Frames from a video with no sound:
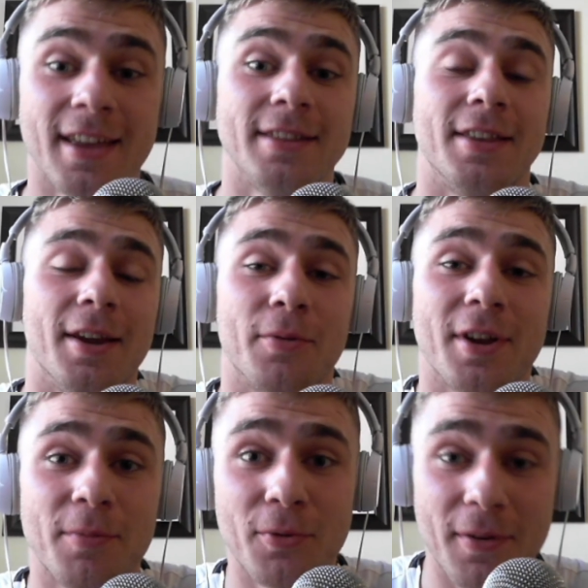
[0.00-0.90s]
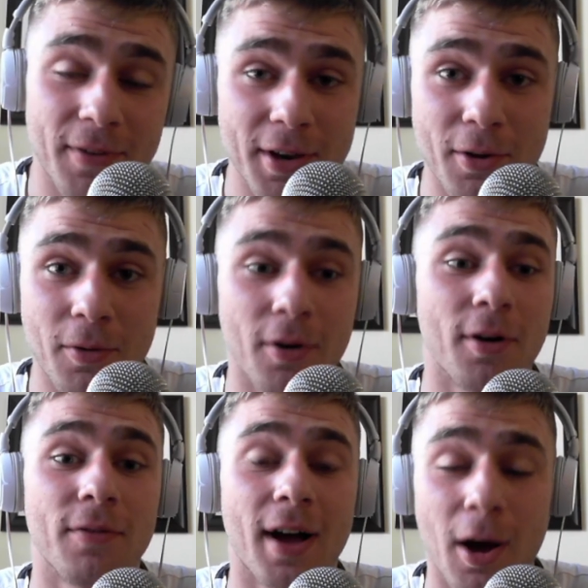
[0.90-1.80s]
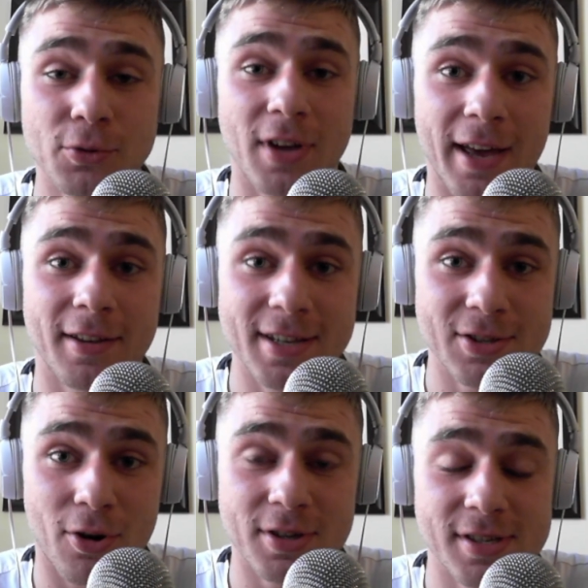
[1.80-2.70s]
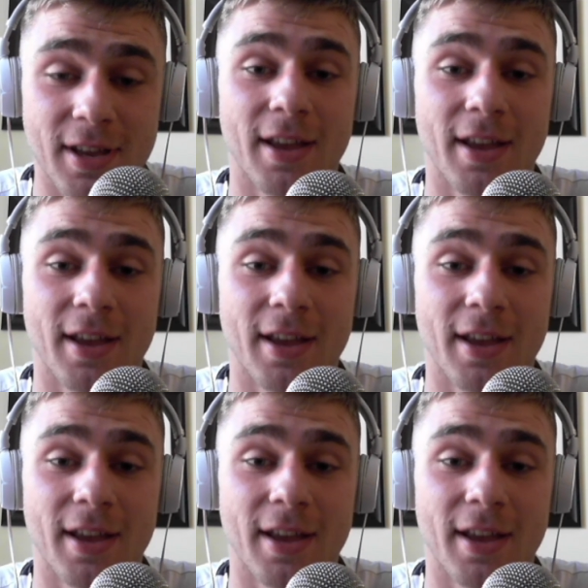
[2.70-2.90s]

Today, we're going to be doing a video of how to analyze stocks